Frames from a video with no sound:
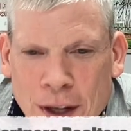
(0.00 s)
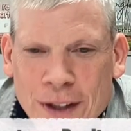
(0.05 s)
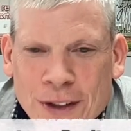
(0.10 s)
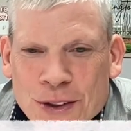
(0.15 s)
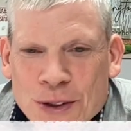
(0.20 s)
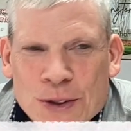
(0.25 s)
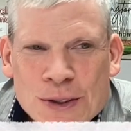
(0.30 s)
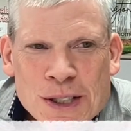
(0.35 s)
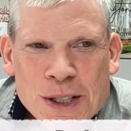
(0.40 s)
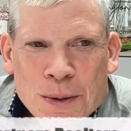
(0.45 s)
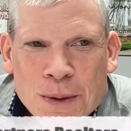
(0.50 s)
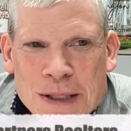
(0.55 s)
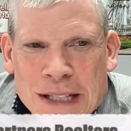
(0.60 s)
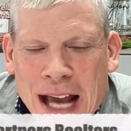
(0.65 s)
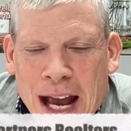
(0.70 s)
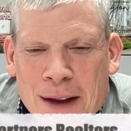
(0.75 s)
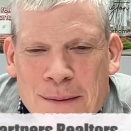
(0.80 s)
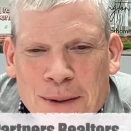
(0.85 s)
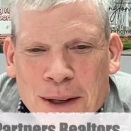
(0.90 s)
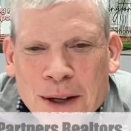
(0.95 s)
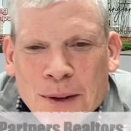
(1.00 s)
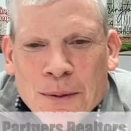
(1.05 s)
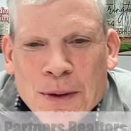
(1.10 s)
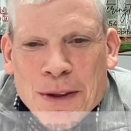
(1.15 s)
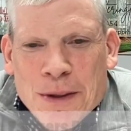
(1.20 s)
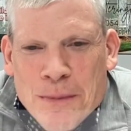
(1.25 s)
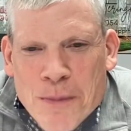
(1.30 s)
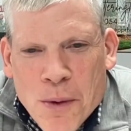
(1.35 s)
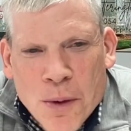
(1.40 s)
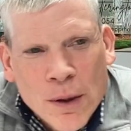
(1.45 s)
Do you see what's happening with
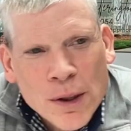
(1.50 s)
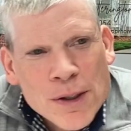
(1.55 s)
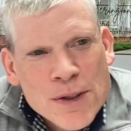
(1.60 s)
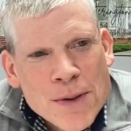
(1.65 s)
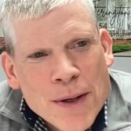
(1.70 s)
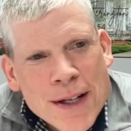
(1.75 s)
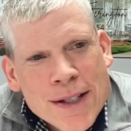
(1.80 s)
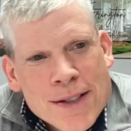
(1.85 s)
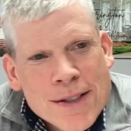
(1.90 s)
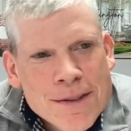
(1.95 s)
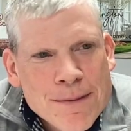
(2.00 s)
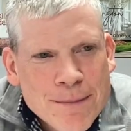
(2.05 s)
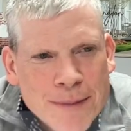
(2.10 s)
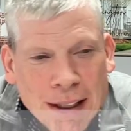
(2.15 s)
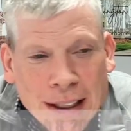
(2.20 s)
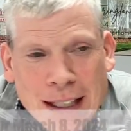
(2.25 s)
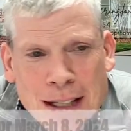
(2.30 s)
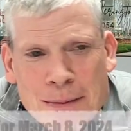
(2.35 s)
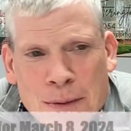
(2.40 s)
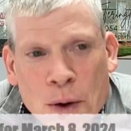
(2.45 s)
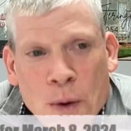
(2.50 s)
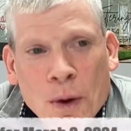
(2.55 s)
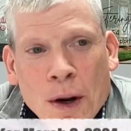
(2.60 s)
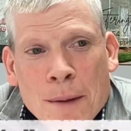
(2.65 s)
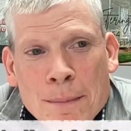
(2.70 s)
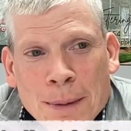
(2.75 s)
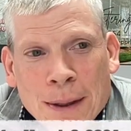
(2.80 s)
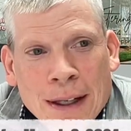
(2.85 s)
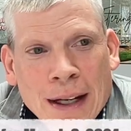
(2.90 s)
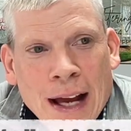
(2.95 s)
the mortgage rates? They keep going
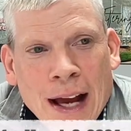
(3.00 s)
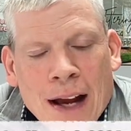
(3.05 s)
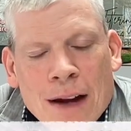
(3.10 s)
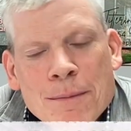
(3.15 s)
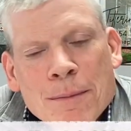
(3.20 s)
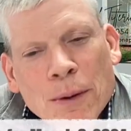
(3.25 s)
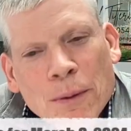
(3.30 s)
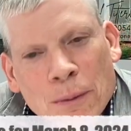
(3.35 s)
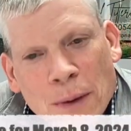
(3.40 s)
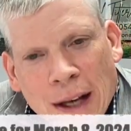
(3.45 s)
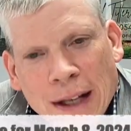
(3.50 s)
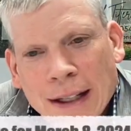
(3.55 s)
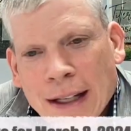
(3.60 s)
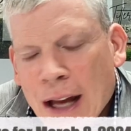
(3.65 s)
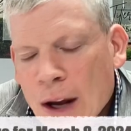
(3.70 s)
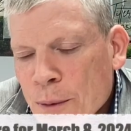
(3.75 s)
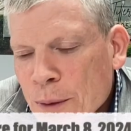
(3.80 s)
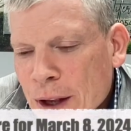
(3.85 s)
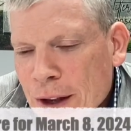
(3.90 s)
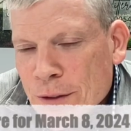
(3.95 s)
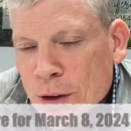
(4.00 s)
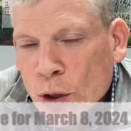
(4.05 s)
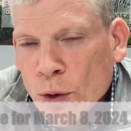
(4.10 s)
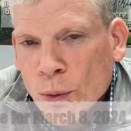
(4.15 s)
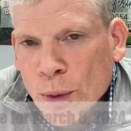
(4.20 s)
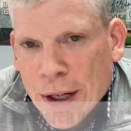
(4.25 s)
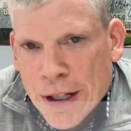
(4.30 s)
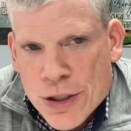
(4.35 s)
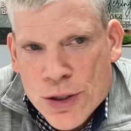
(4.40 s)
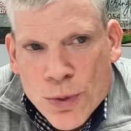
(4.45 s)
up and down, but right now we have a
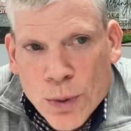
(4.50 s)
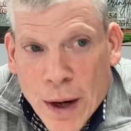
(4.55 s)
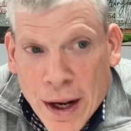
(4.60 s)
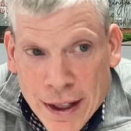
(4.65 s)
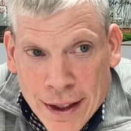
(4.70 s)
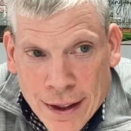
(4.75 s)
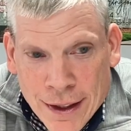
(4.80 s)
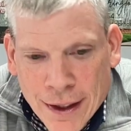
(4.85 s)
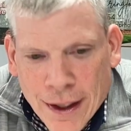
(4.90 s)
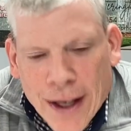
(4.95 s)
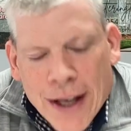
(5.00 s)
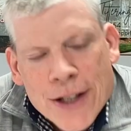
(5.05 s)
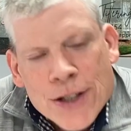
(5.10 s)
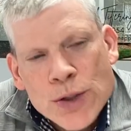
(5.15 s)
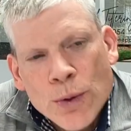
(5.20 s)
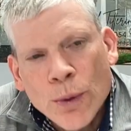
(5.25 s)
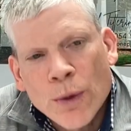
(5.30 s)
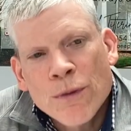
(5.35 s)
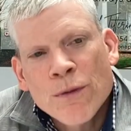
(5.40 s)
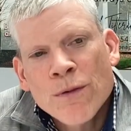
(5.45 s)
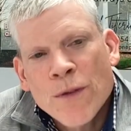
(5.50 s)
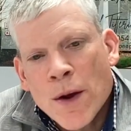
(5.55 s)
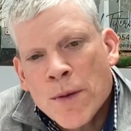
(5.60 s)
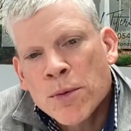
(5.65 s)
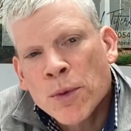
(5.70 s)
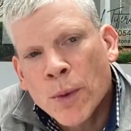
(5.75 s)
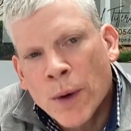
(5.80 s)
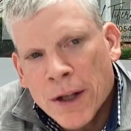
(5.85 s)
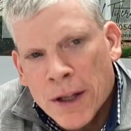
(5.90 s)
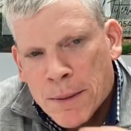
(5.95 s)
great trend. So in
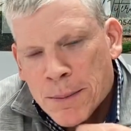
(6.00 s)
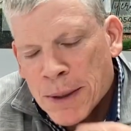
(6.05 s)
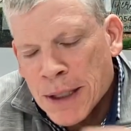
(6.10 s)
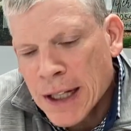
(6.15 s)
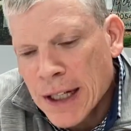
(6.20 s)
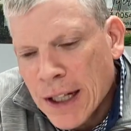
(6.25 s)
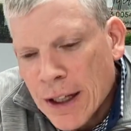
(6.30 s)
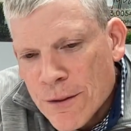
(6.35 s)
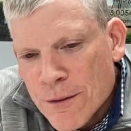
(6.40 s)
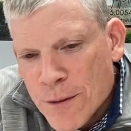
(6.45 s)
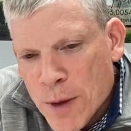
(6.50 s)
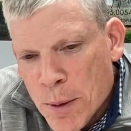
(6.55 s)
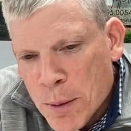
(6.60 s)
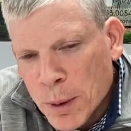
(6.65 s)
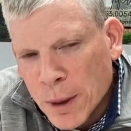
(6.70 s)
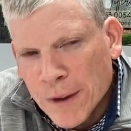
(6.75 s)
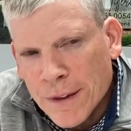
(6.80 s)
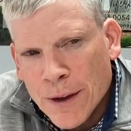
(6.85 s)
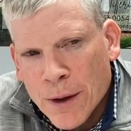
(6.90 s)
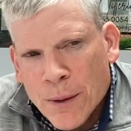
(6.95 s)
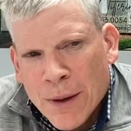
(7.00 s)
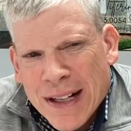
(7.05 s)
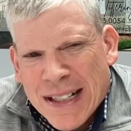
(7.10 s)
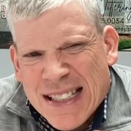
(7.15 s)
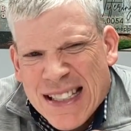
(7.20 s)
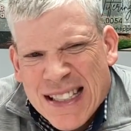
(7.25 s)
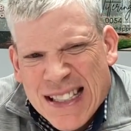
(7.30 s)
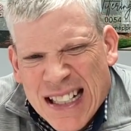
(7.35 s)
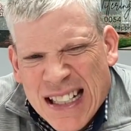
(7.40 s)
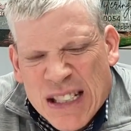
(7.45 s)
February, the beginning of February, they were at
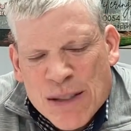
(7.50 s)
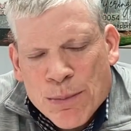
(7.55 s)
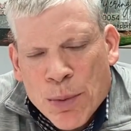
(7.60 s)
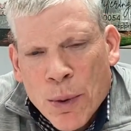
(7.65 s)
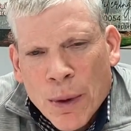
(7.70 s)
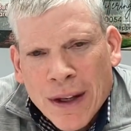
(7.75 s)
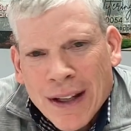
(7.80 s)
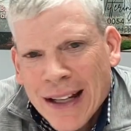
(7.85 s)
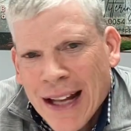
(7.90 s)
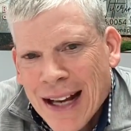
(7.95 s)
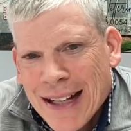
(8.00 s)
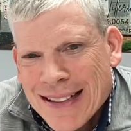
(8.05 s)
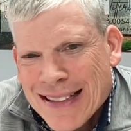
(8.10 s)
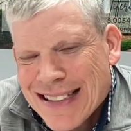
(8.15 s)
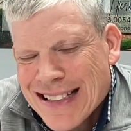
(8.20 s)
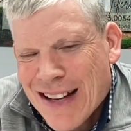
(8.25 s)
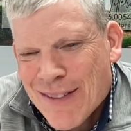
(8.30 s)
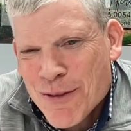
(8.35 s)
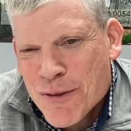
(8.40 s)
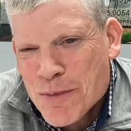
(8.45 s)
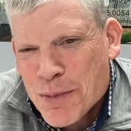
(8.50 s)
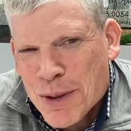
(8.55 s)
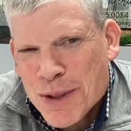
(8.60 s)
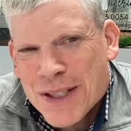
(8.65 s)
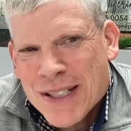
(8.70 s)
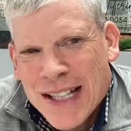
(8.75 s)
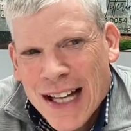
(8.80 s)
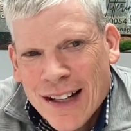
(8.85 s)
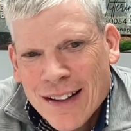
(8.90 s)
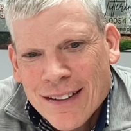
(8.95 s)

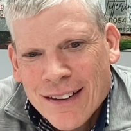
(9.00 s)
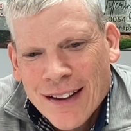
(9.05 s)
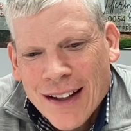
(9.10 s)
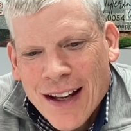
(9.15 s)
6.97%.